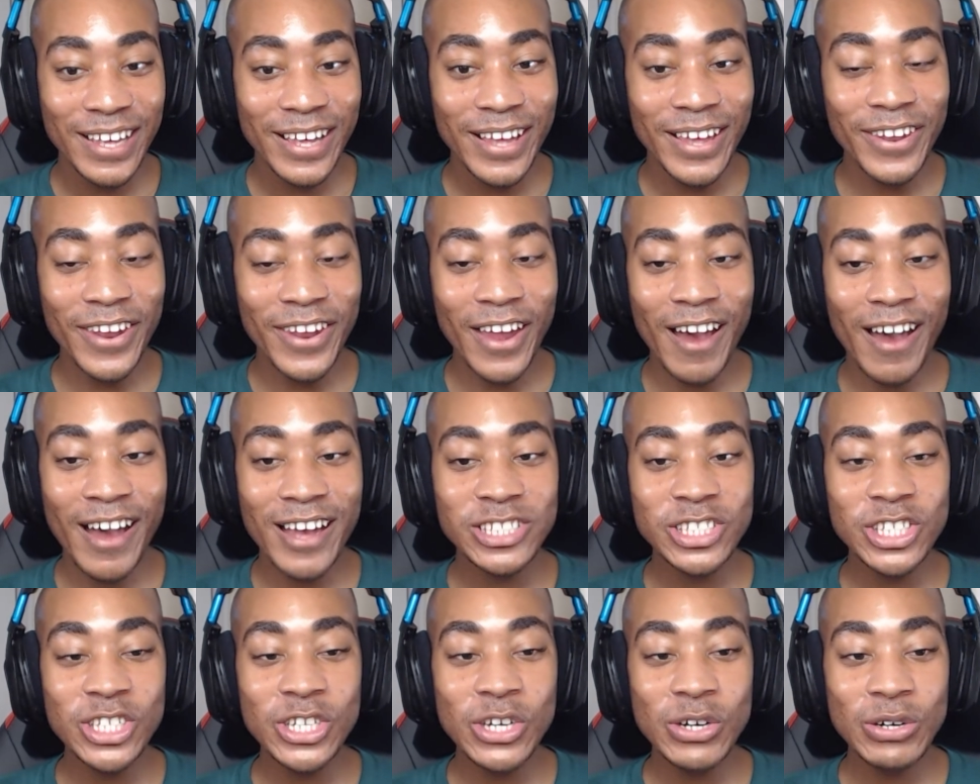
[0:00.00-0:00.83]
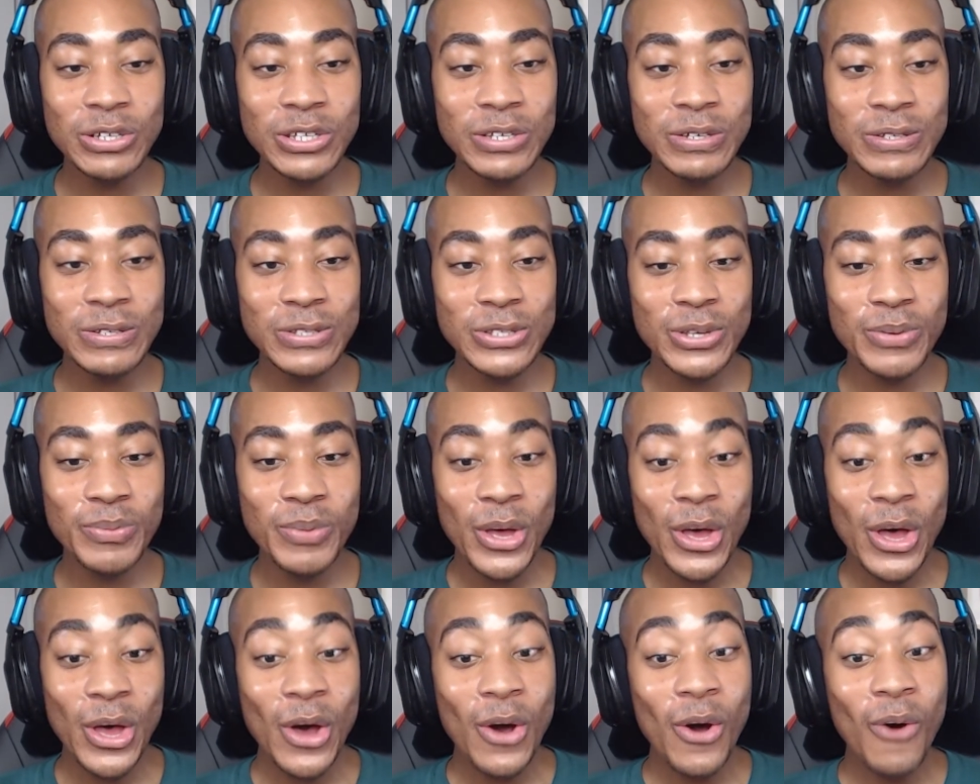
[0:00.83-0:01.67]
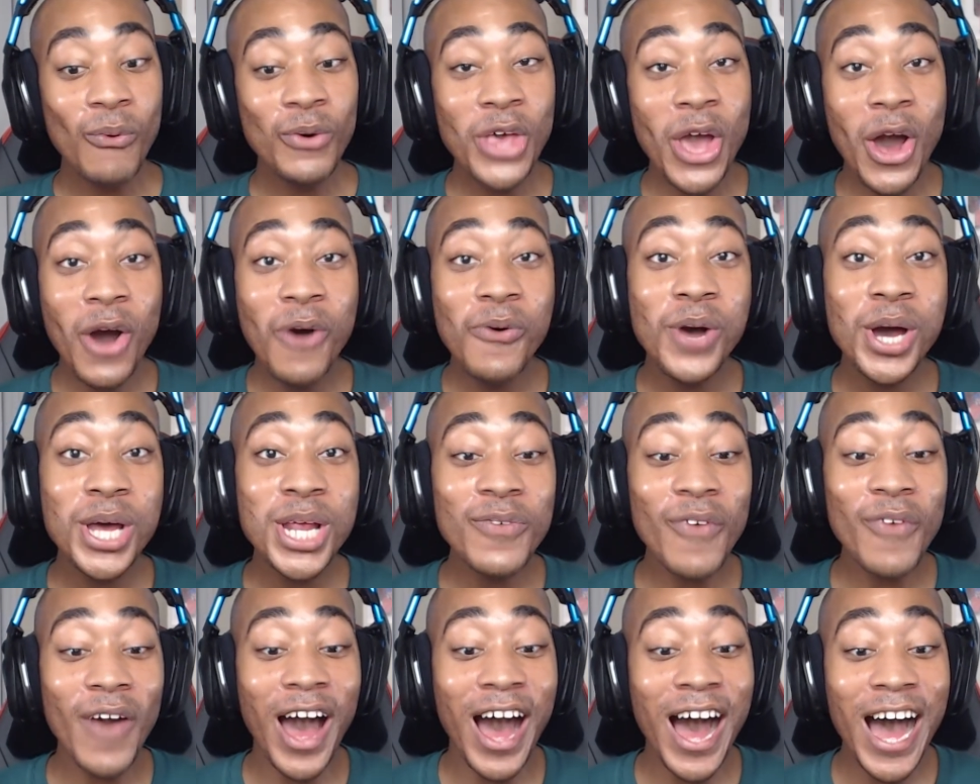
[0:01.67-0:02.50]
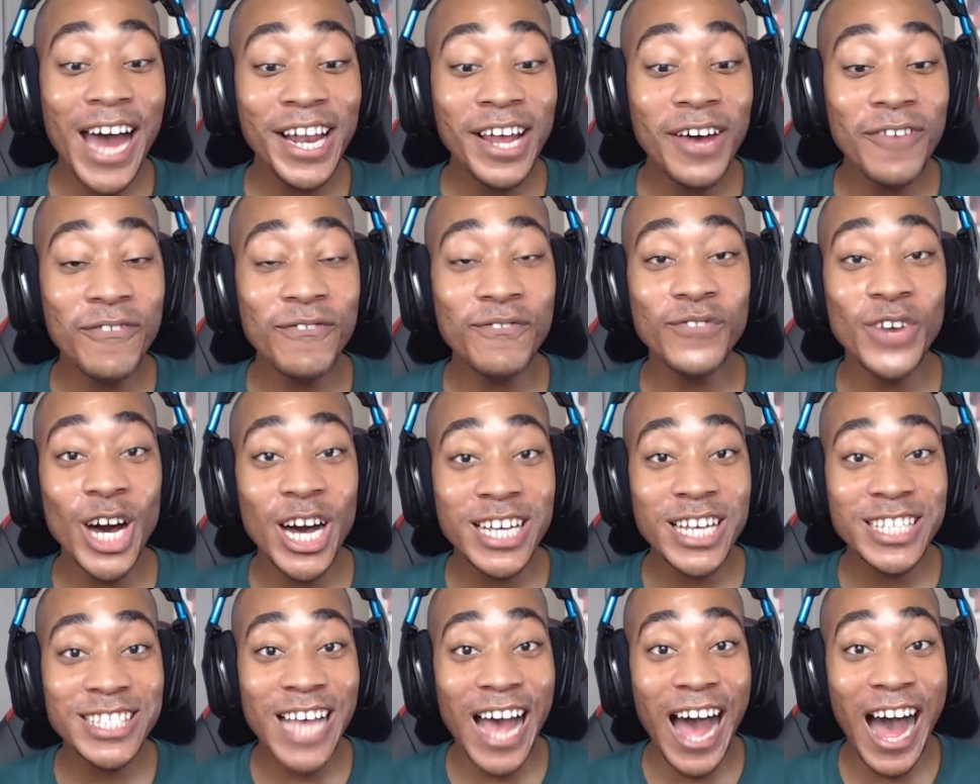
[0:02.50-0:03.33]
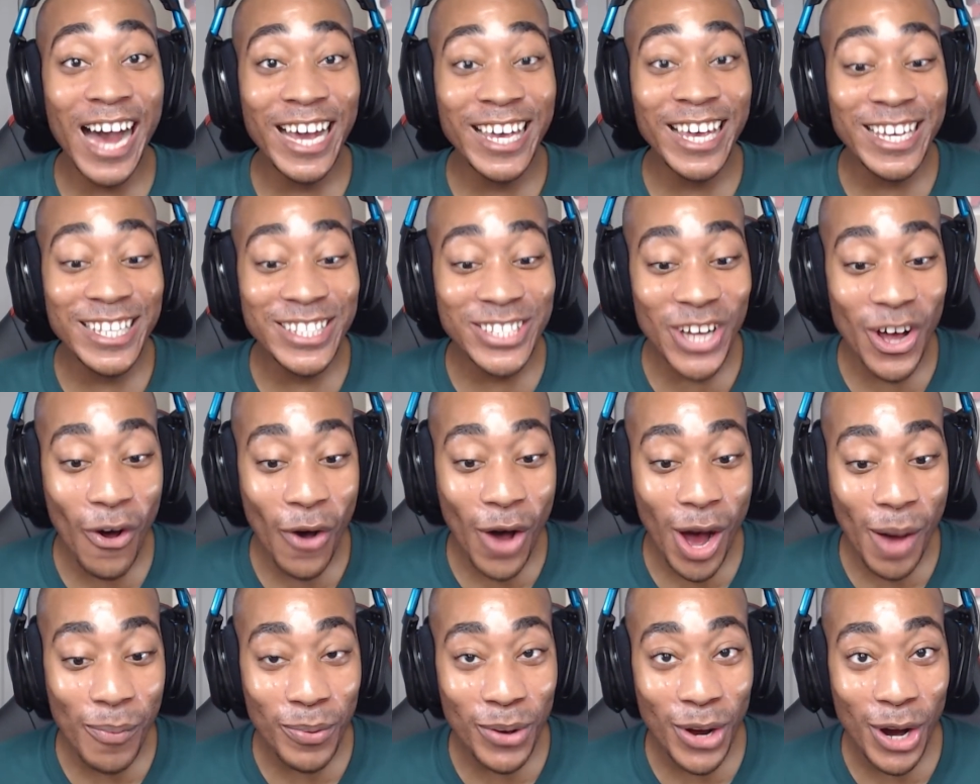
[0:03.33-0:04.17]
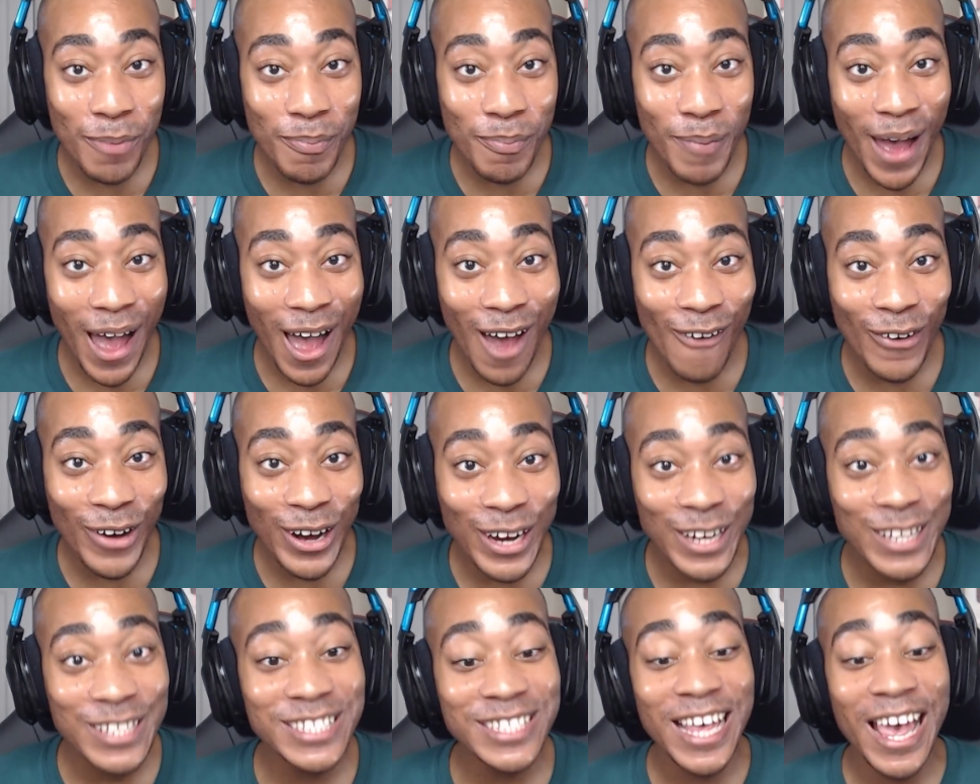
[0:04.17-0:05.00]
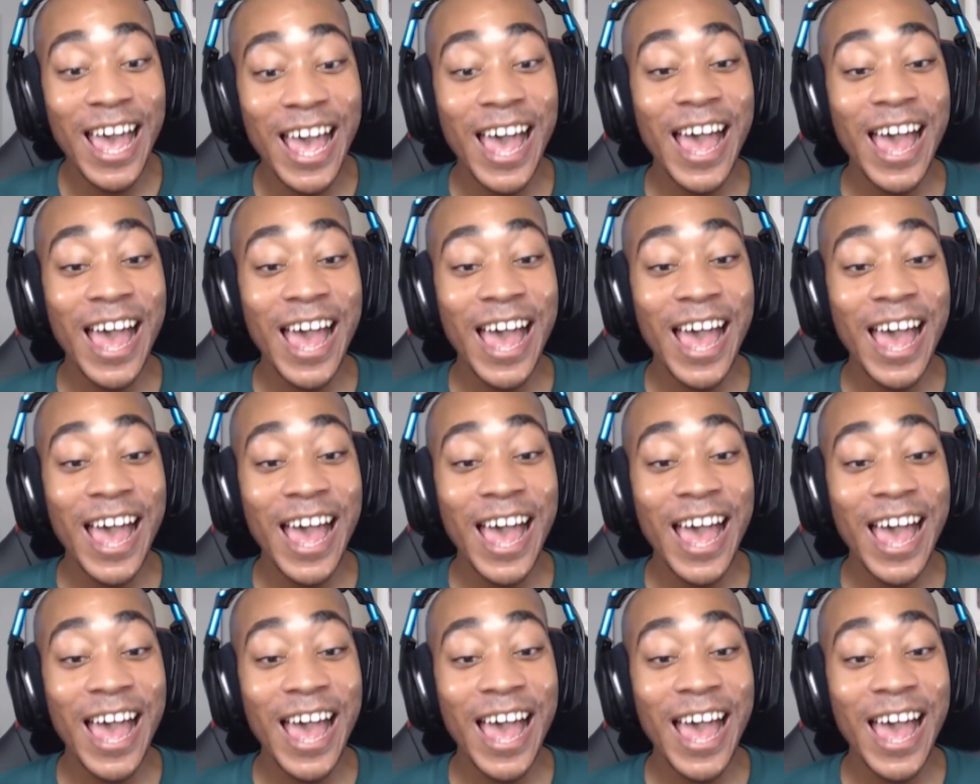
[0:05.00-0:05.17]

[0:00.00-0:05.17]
Nah, she gonna use them. Yo, what if Hana fucks Akito up with her powers?